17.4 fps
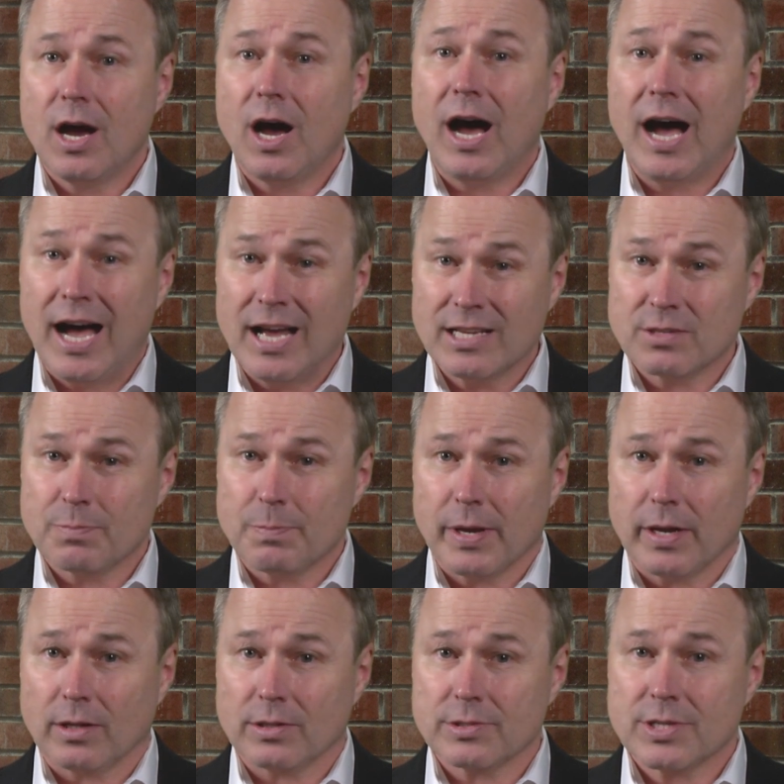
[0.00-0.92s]

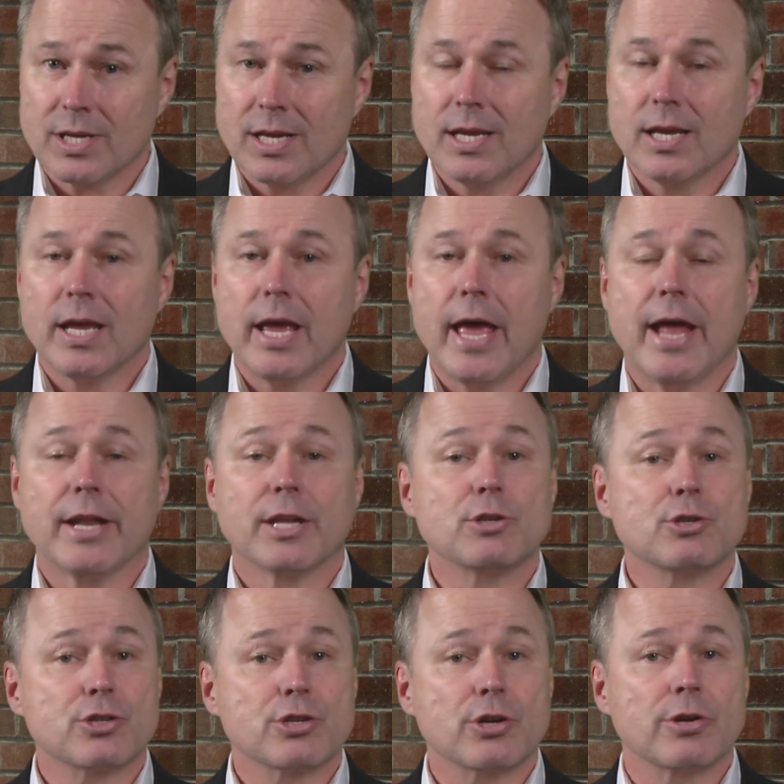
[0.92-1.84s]
hospitals, and
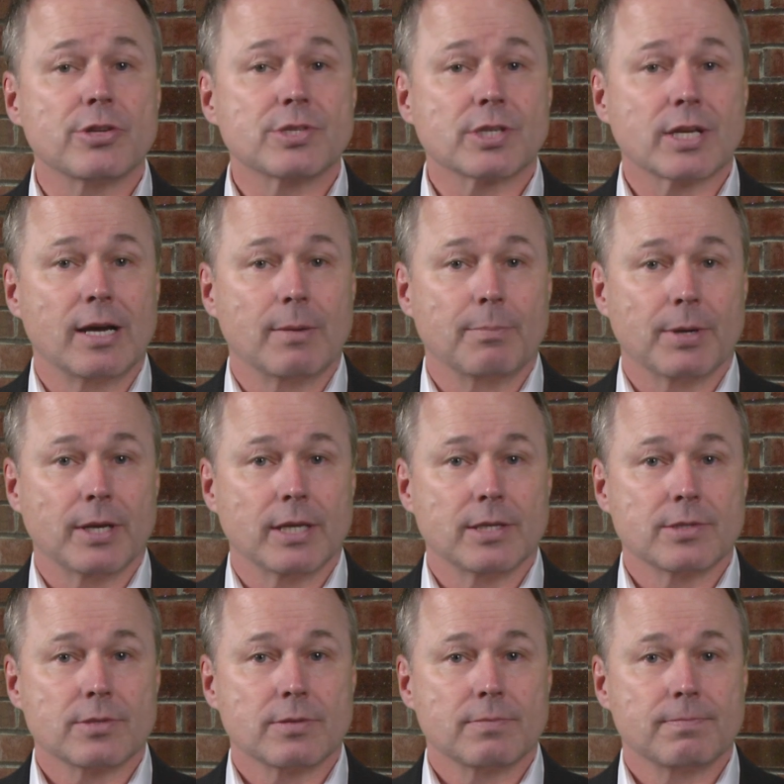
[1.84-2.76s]
insurance
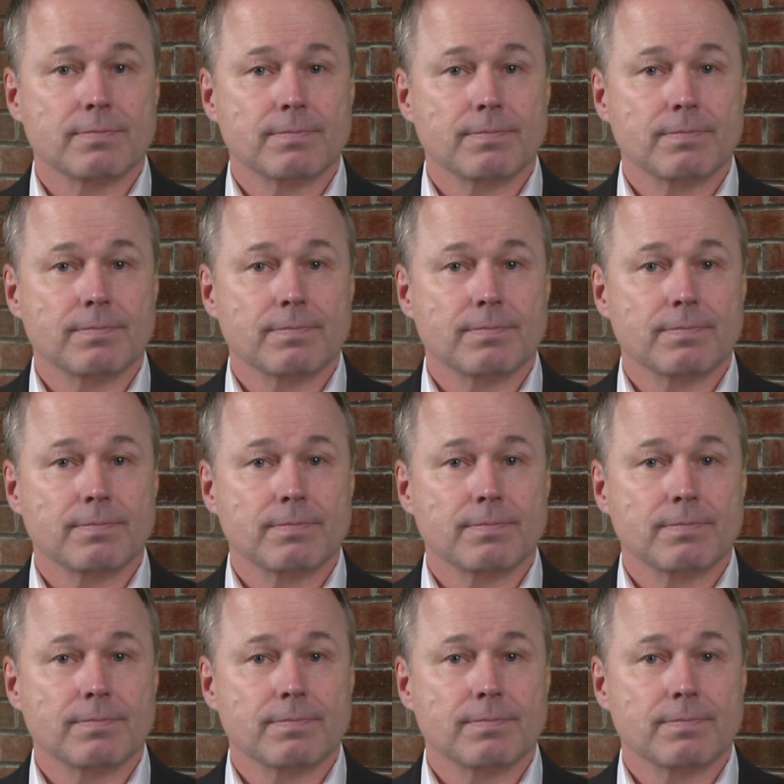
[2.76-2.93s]
companies.